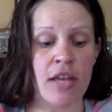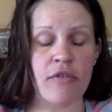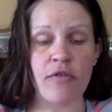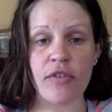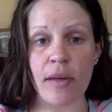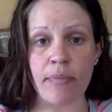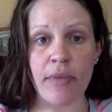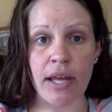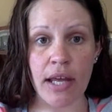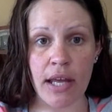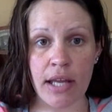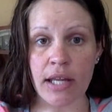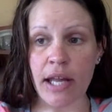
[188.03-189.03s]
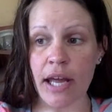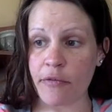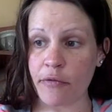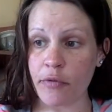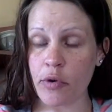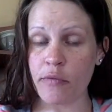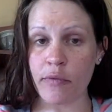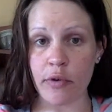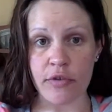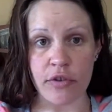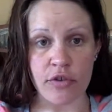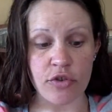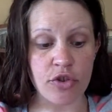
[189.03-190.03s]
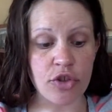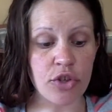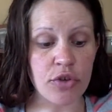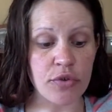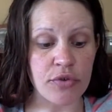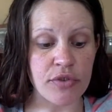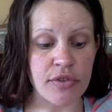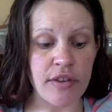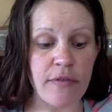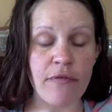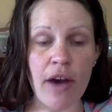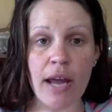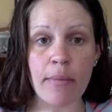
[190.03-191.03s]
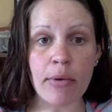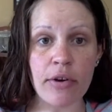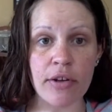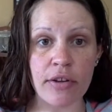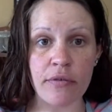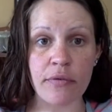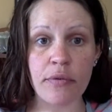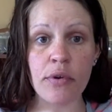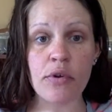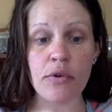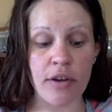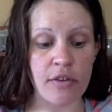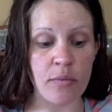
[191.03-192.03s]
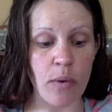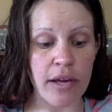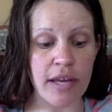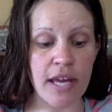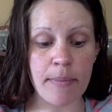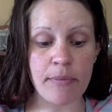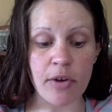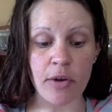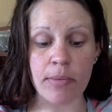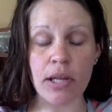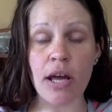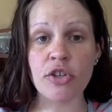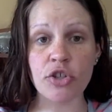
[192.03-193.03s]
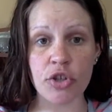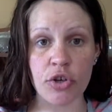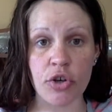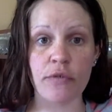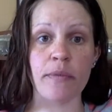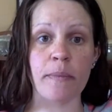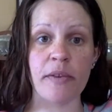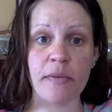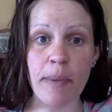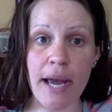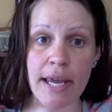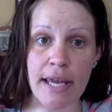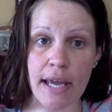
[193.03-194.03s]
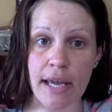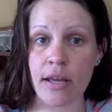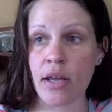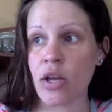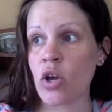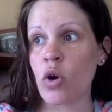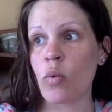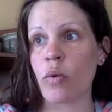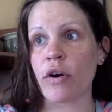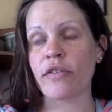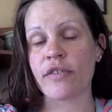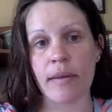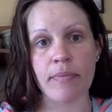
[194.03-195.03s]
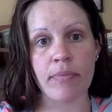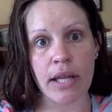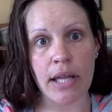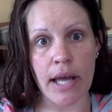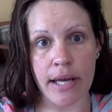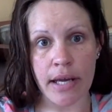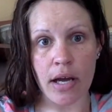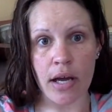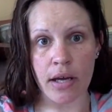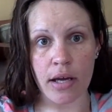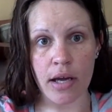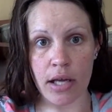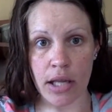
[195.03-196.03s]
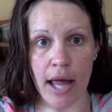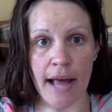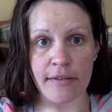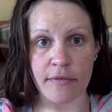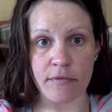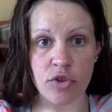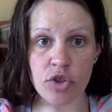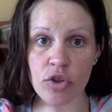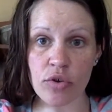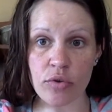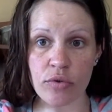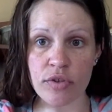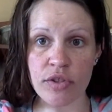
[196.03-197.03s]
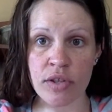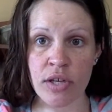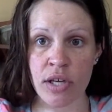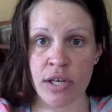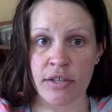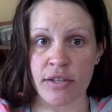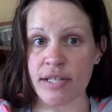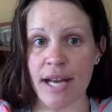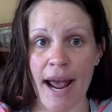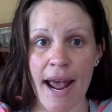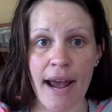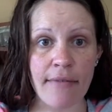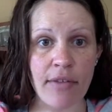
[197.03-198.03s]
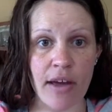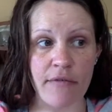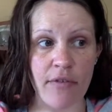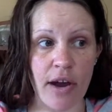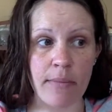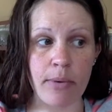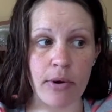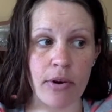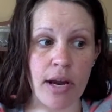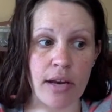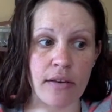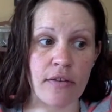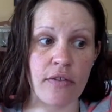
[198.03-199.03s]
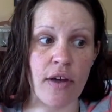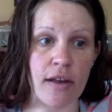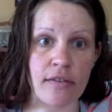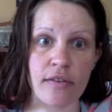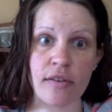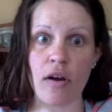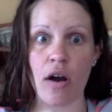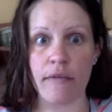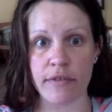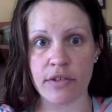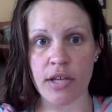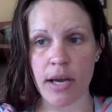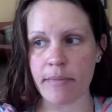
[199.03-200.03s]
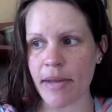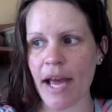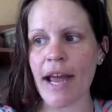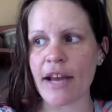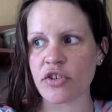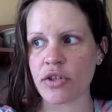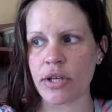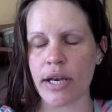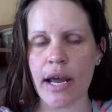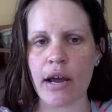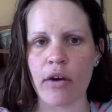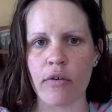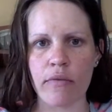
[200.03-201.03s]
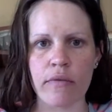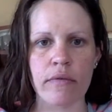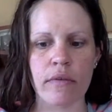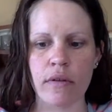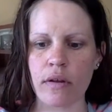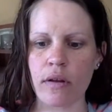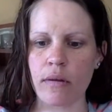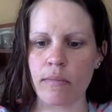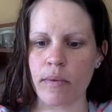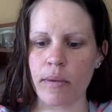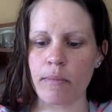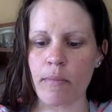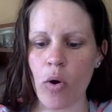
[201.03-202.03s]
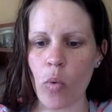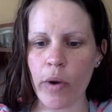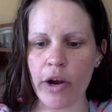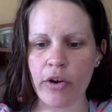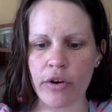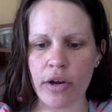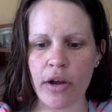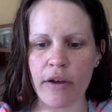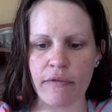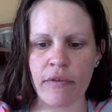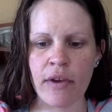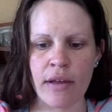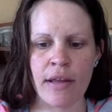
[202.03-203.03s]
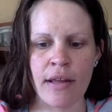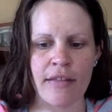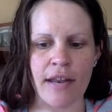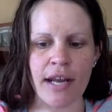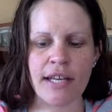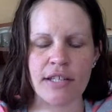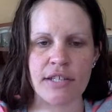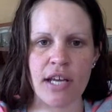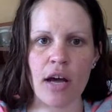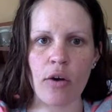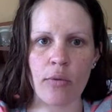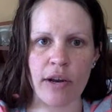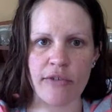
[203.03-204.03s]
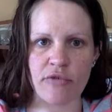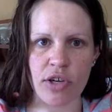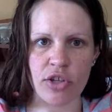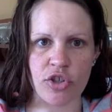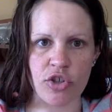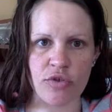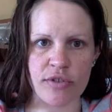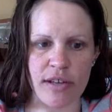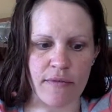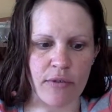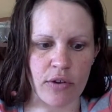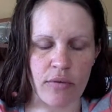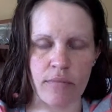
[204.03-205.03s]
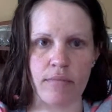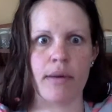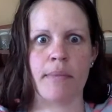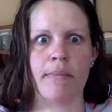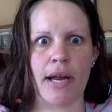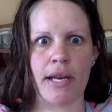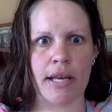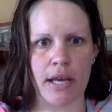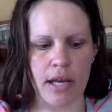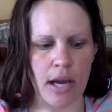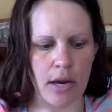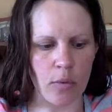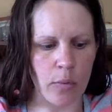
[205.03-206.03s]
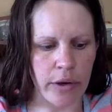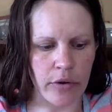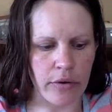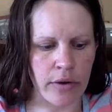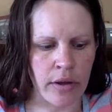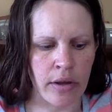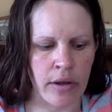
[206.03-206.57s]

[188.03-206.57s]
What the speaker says: Something in like fruit versus juice, the fiber in the fruit is what keeps our blood sugar from spiking, whereas something like a glass of juice does not have that fiber, and thus oftentimes I actually now am aware enough that I can tell when I drank juice, I feel my body get kind of weird.